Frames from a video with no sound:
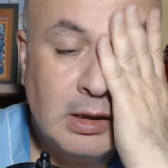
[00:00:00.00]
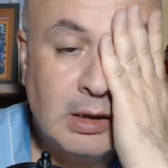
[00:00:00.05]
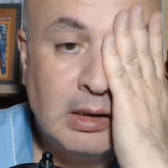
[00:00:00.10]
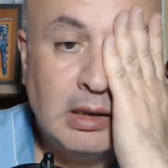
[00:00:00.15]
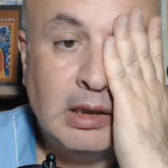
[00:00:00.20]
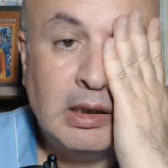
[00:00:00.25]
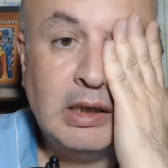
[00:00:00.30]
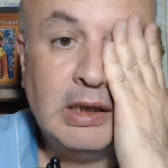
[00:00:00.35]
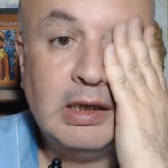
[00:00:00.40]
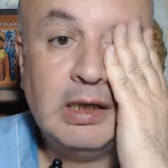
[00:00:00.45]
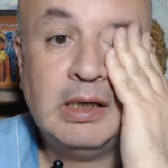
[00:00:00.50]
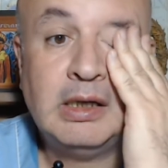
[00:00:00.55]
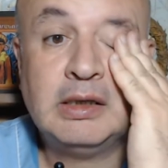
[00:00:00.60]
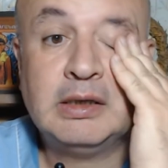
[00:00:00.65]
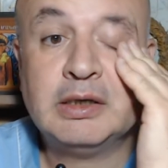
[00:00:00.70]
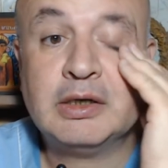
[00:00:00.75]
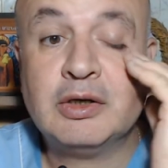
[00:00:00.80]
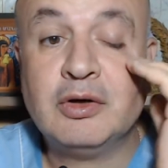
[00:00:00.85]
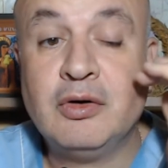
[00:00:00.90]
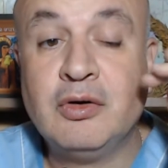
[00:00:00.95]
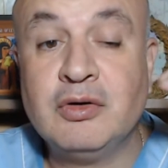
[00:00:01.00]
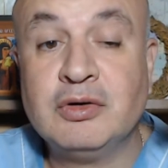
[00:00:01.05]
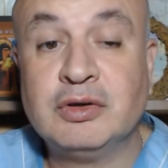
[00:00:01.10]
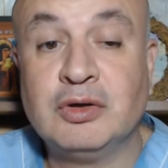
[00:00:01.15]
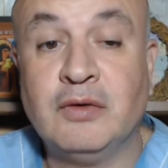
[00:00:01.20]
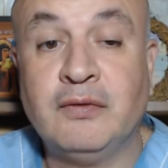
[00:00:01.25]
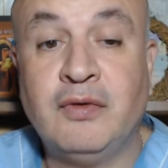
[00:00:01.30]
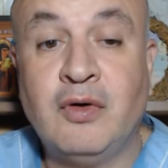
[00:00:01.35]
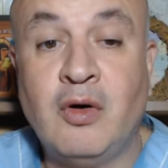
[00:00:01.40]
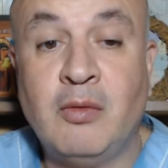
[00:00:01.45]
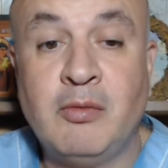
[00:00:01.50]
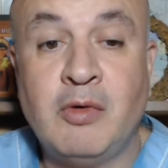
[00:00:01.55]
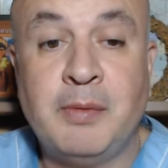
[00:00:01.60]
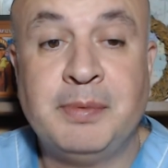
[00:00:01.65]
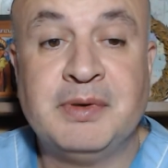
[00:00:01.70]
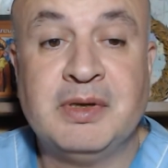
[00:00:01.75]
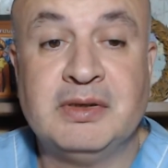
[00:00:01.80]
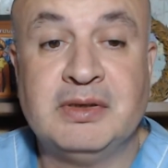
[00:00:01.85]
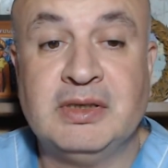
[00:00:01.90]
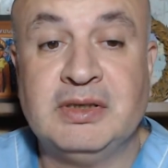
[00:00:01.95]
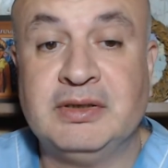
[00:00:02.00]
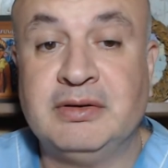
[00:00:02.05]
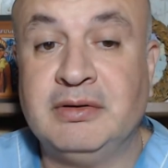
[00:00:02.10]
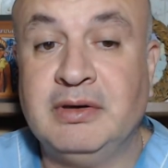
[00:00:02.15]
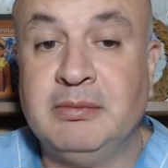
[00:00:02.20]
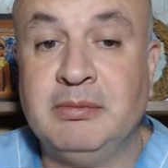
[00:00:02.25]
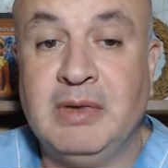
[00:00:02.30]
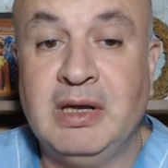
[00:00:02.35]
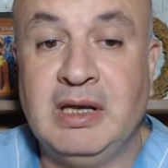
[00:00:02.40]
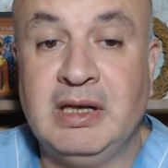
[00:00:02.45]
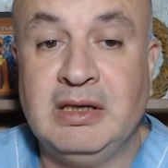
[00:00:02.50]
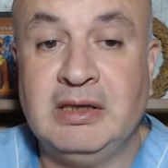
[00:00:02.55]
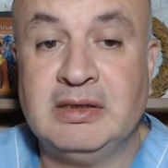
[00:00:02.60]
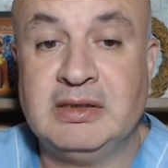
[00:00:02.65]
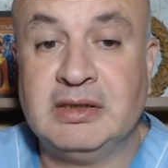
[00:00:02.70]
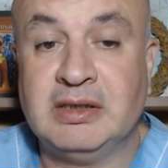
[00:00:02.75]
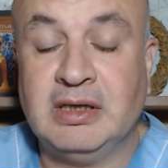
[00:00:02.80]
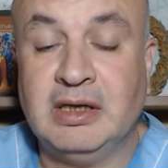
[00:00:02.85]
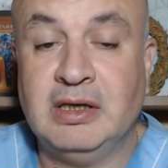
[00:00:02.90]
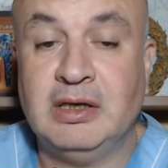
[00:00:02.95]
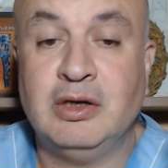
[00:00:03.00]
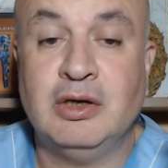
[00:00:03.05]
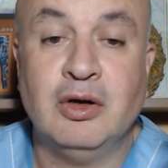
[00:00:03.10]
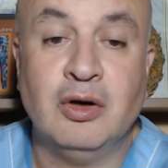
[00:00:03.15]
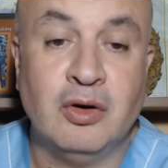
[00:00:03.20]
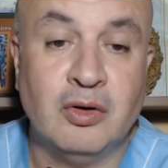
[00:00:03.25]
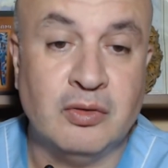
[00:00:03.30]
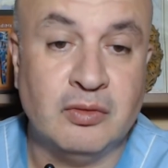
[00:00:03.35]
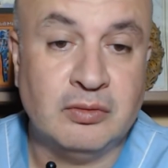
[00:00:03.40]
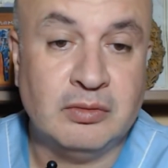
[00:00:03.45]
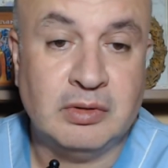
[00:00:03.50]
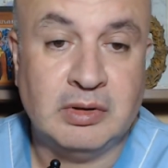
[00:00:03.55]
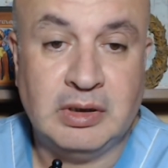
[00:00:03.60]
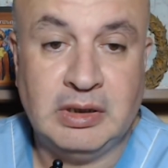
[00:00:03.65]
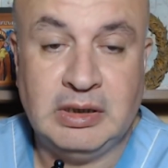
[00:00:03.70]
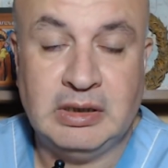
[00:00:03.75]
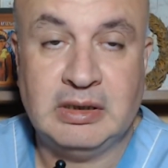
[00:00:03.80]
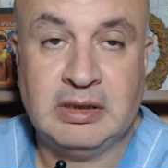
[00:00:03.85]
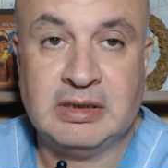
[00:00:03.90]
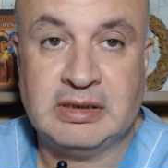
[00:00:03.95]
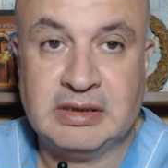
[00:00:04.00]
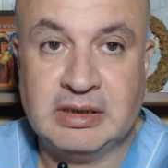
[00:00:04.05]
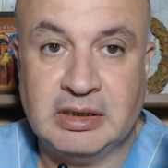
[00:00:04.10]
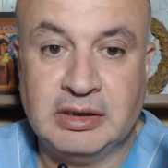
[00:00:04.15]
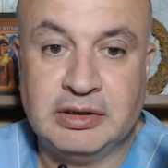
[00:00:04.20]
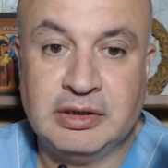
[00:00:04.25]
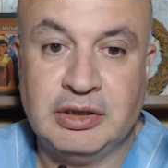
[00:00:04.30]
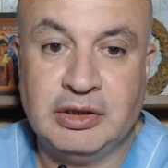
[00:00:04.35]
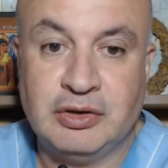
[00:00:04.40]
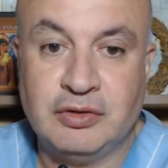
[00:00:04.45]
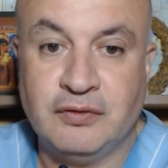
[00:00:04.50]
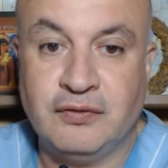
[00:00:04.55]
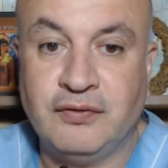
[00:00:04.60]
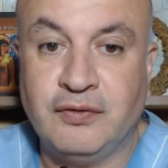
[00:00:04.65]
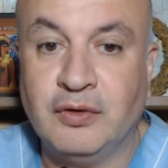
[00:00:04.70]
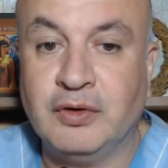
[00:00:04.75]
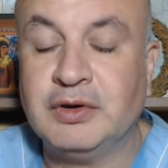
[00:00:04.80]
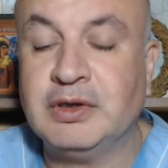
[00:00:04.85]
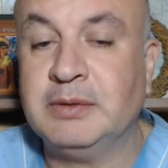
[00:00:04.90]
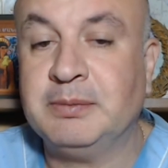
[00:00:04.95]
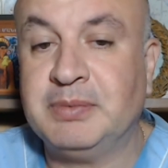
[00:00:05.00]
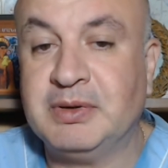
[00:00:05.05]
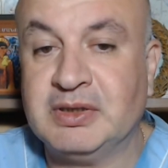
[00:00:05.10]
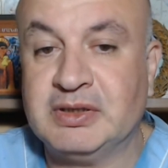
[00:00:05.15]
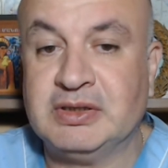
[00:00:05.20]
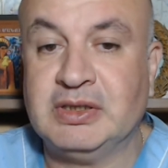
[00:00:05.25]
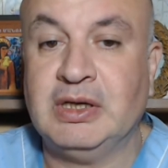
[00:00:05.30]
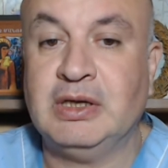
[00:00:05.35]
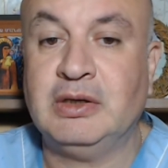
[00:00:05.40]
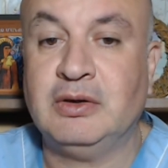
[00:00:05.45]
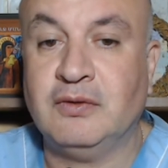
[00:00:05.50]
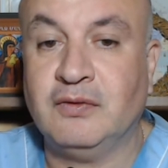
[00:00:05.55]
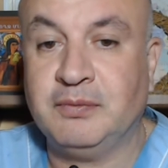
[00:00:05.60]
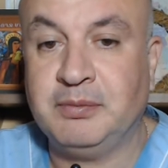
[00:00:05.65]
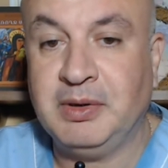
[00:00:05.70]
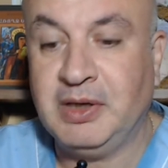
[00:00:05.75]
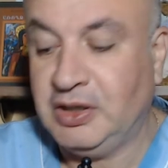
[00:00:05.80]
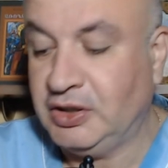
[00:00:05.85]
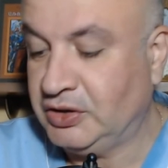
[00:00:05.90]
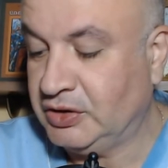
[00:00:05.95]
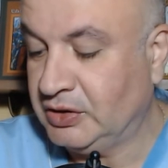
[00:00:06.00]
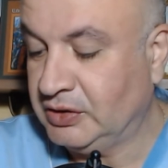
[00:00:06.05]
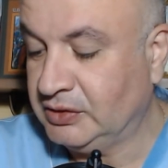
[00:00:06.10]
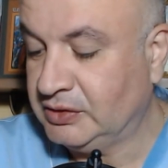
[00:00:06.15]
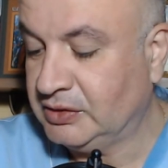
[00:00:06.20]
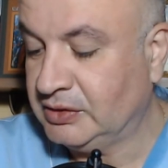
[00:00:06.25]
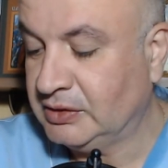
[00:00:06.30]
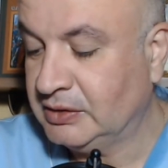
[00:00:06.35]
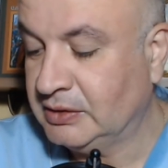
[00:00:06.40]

The cause of hemoptysis remains unknown in 30 to 40% of patients.